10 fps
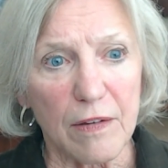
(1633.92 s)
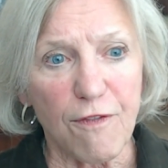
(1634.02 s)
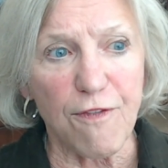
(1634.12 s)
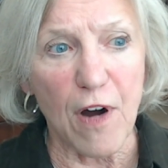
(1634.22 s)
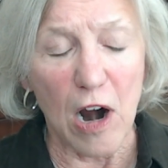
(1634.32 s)

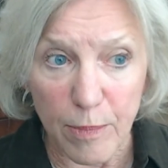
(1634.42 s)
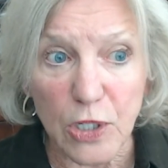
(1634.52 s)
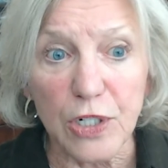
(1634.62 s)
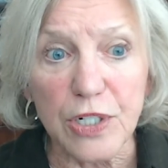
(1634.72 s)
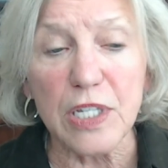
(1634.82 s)

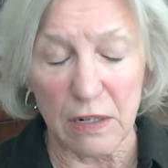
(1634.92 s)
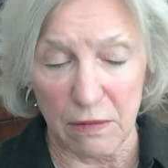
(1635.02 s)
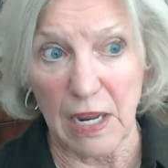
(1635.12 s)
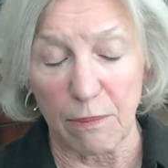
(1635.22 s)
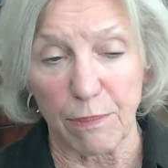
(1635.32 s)
farmers
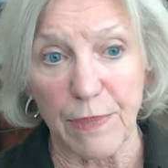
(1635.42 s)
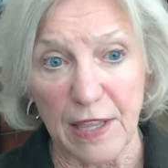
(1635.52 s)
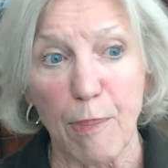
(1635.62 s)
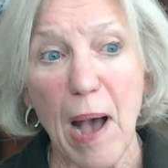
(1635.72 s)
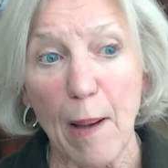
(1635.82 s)
and
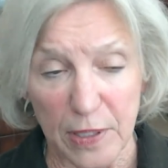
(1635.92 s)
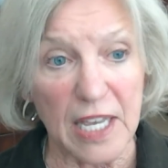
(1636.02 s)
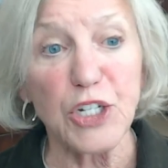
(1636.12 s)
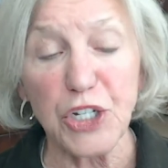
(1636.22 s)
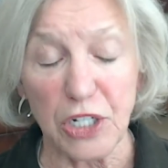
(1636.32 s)
the
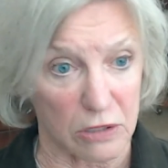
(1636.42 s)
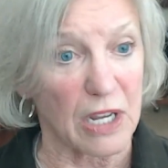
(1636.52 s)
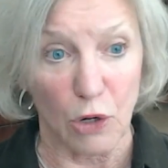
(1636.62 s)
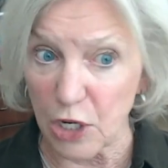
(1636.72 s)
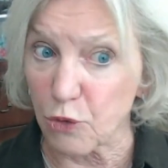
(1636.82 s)
population,
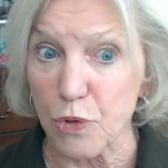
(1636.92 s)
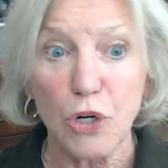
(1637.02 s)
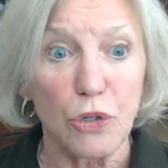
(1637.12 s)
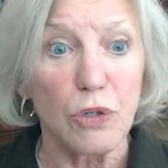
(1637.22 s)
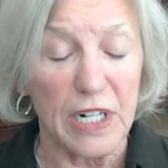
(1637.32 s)
it
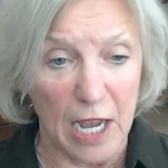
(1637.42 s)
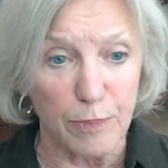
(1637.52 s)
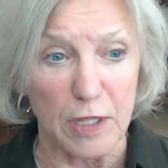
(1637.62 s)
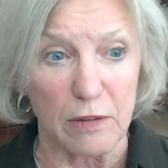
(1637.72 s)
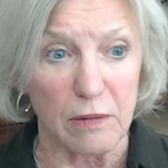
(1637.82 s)
grew. It
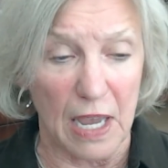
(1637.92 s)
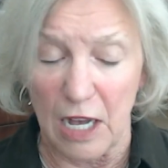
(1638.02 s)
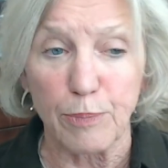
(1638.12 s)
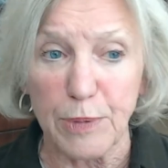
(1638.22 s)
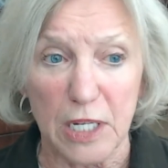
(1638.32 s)

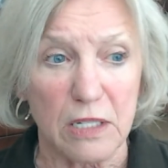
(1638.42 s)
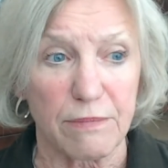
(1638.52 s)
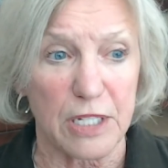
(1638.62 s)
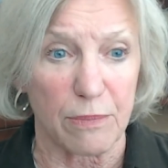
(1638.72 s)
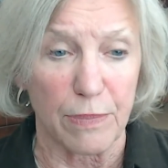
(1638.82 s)
helped us
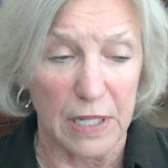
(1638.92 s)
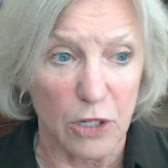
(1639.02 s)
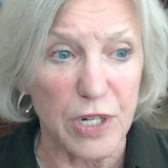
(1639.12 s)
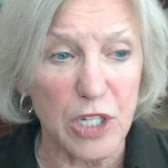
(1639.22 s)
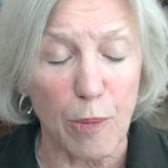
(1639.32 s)
to
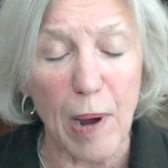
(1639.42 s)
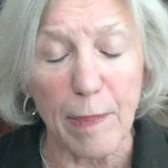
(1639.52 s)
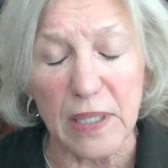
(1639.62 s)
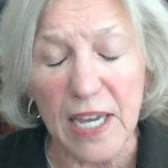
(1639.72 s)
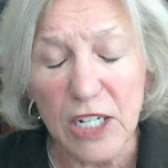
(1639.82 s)
increase our
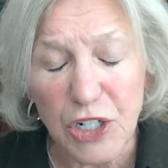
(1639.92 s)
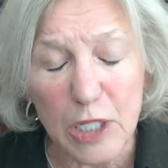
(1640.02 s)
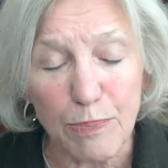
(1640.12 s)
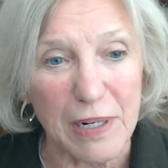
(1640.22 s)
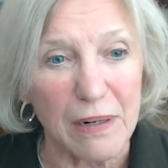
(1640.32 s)

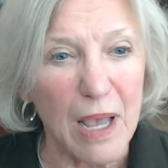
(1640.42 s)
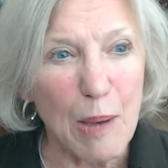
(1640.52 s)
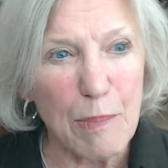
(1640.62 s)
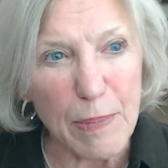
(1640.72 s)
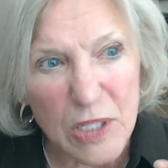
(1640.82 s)
populations, but
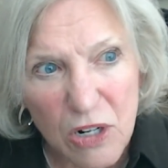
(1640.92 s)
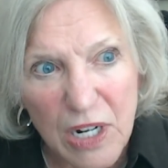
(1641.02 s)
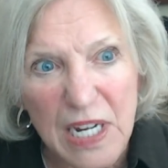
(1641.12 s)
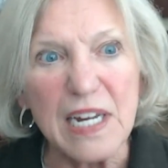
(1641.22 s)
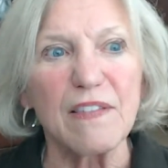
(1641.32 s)
people
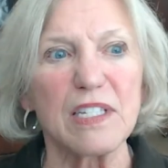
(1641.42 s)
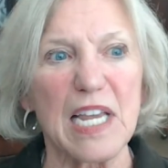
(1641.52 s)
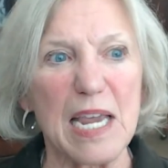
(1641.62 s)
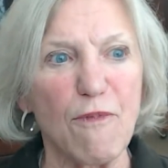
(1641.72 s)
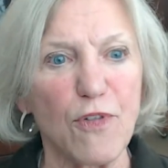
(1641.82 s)
started eating the
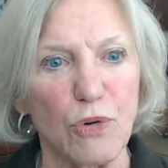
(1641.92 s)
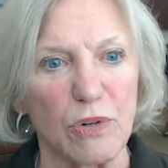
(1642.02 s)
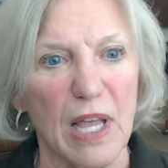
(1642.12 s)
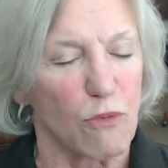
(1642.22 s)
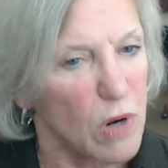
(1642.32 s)
same food,
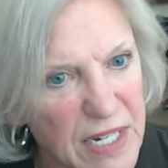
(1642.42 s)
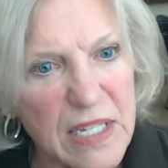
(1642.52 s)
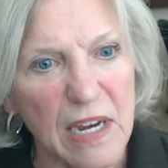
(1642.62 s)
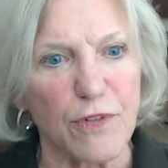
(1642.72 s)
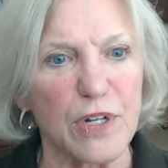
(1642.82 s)
like rice
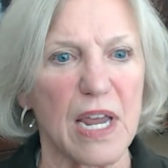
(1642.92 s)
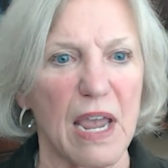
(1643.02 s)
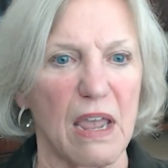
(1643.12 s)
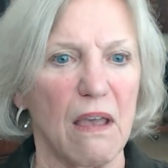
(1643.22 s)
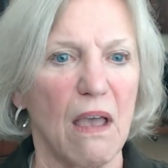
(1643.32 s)
every day,